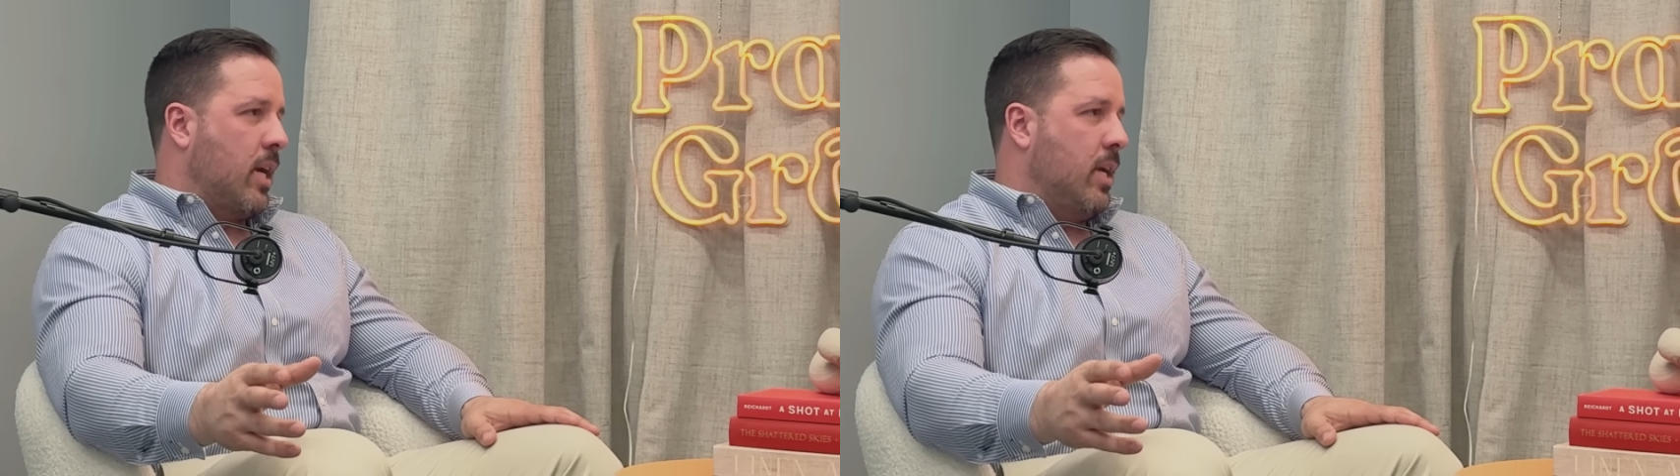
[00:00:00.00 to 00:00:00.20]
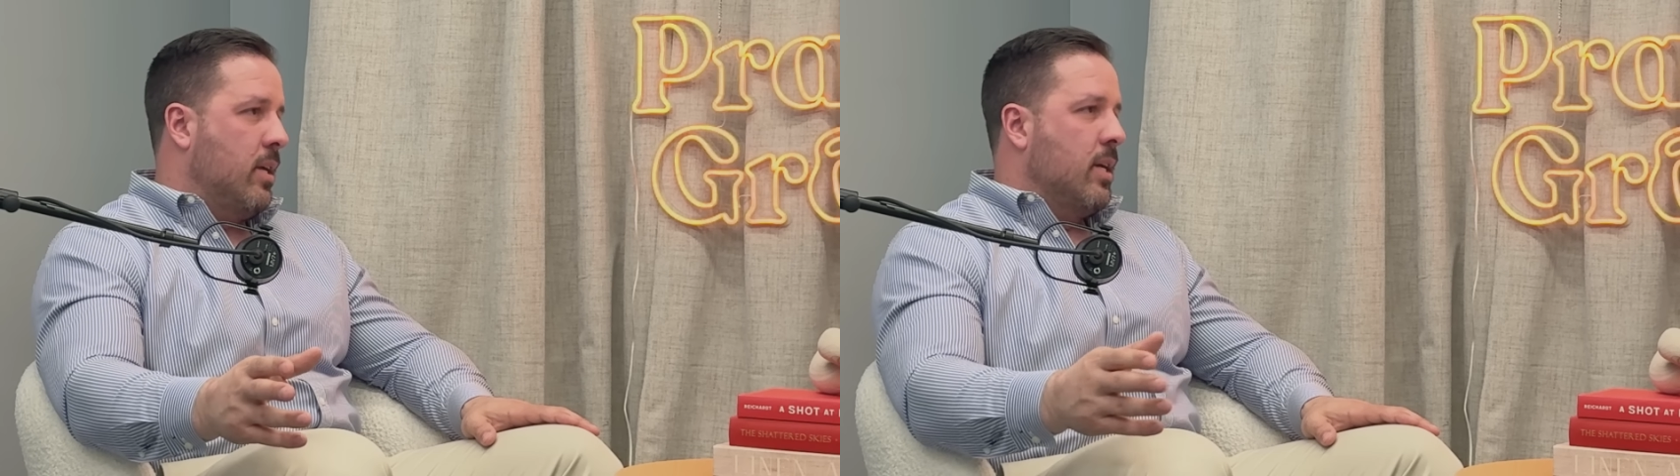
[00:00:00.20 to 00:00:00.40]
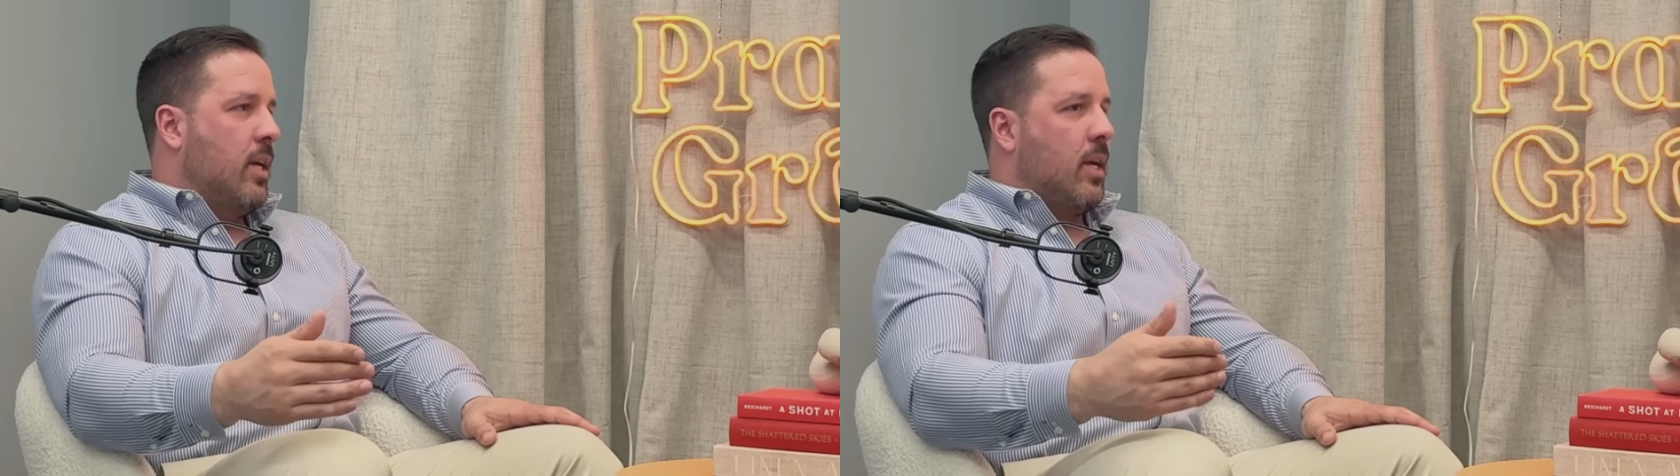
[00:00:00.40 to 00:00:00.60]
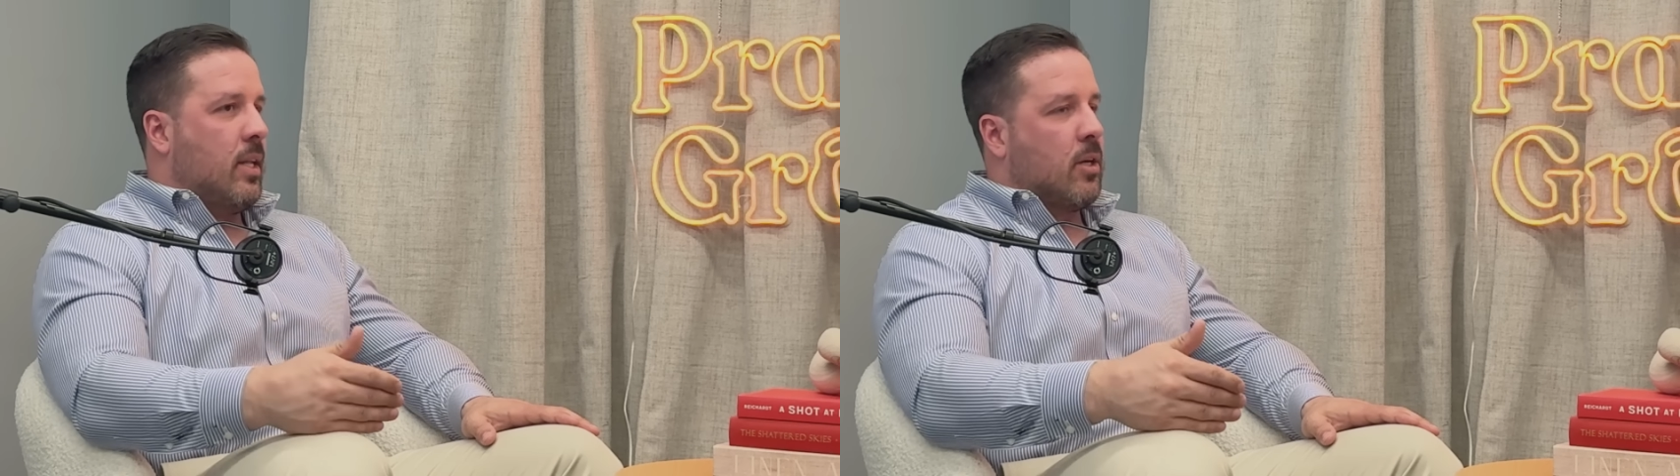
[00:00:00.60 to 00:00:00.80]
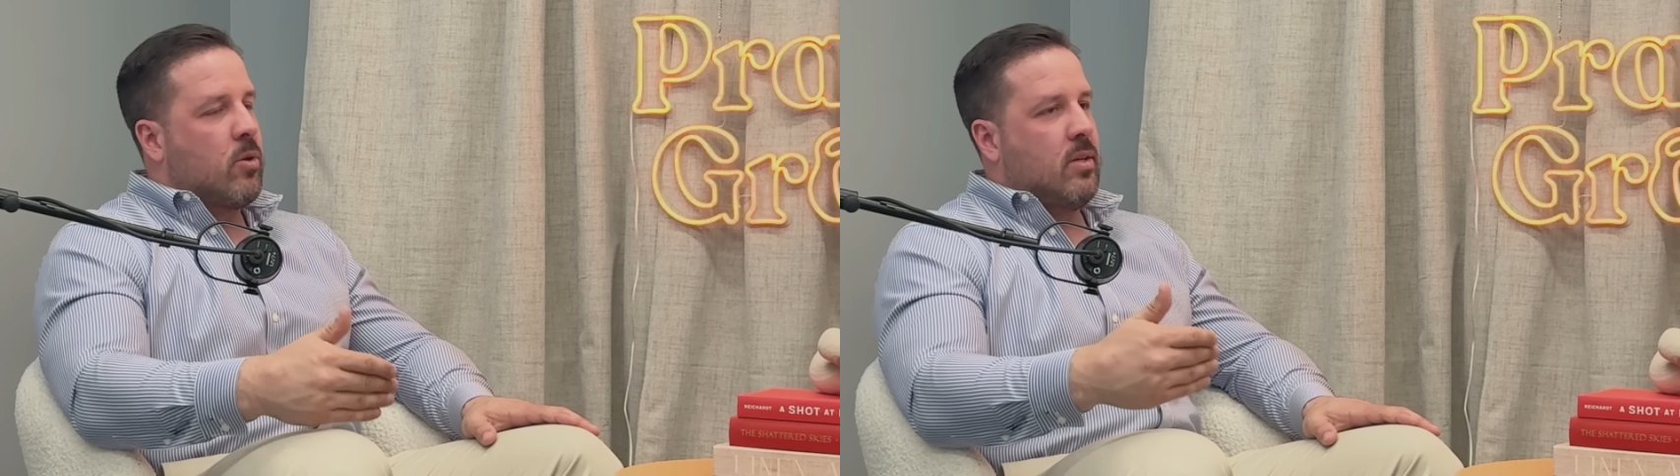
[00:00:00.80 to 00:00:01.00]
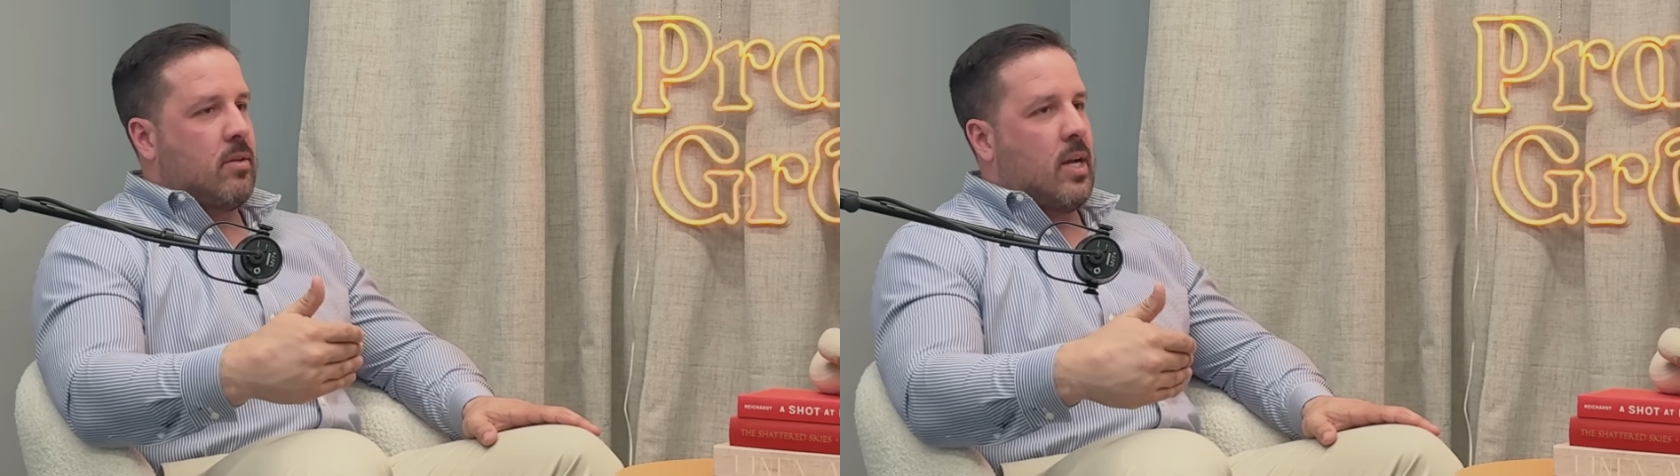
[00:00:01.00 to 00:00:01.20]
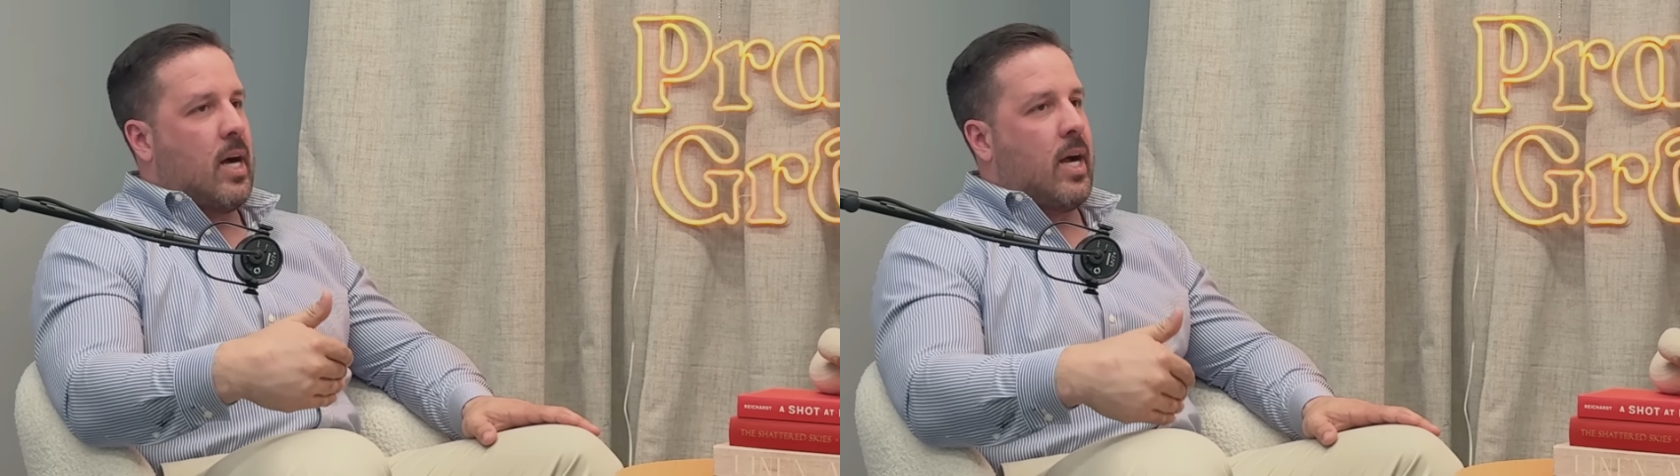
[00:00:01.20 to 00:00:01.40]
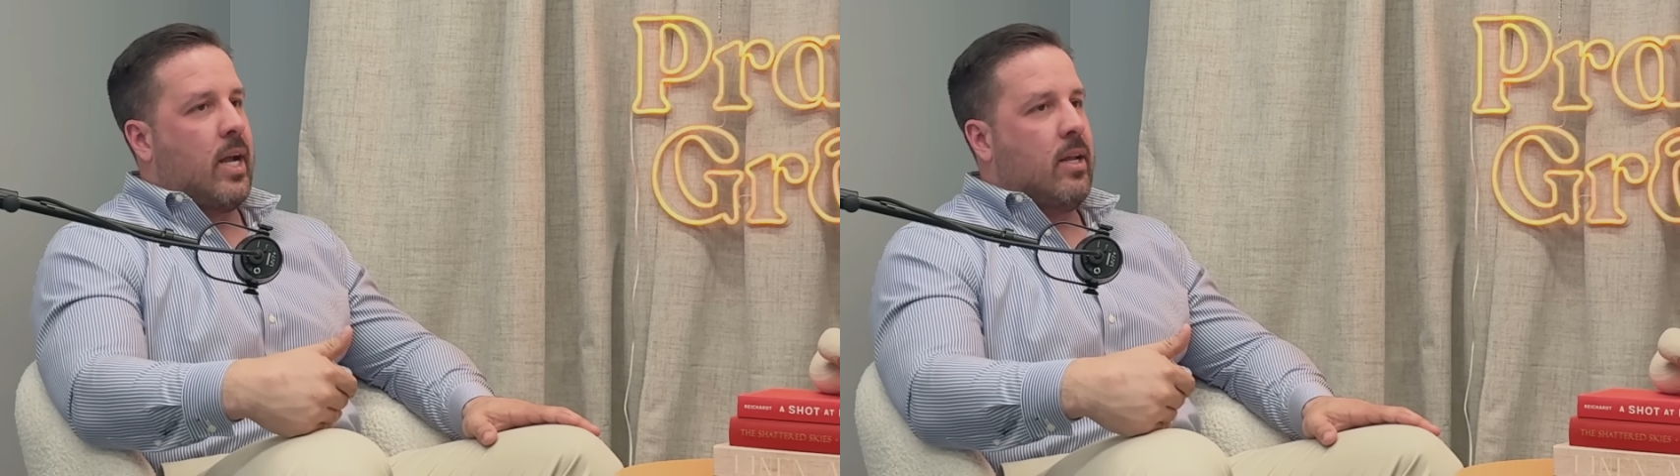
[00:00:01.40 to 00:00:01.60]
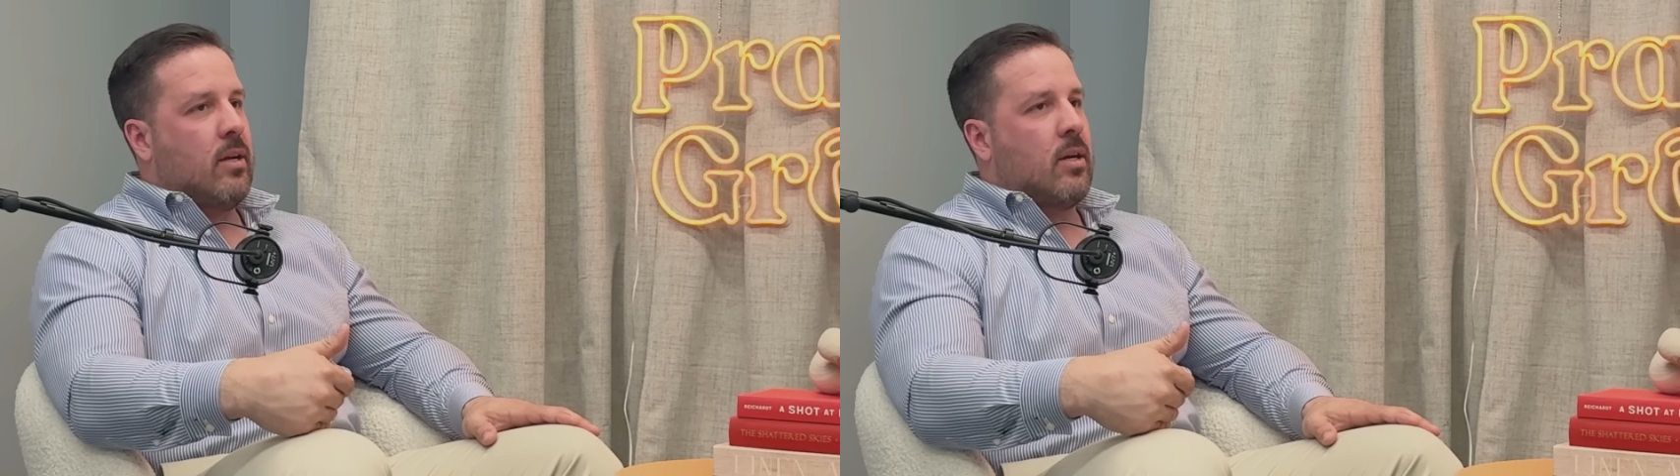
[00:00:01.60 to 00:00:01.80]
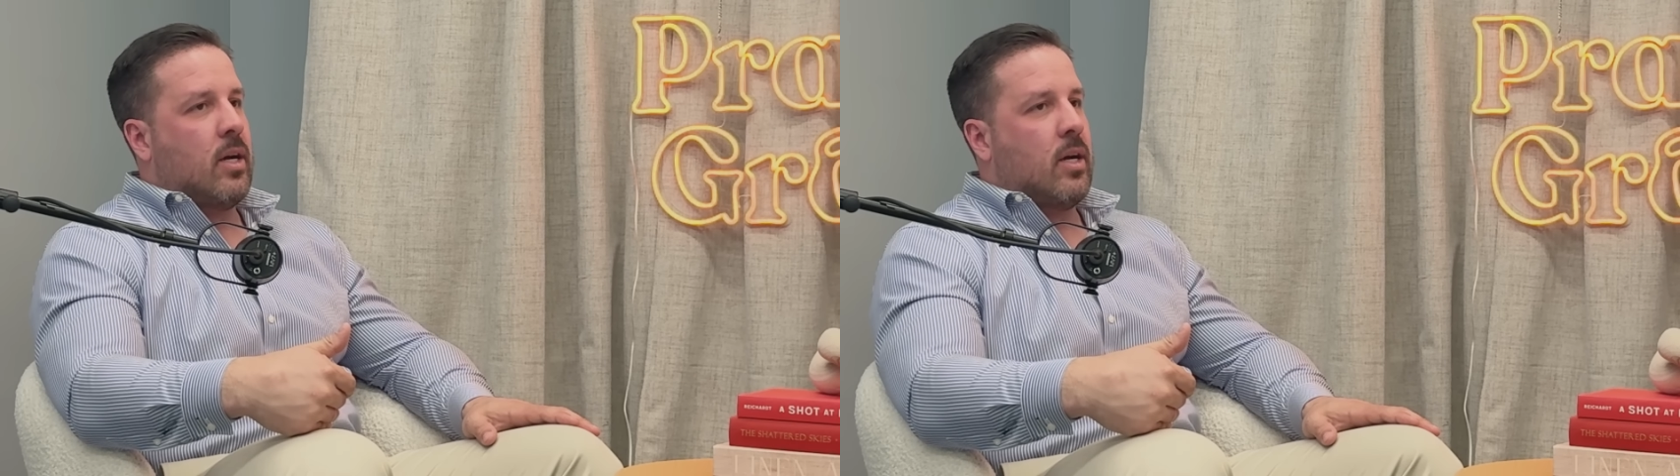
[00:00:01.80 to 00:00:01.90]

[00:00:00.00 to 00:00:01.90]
Right? And then Chris and I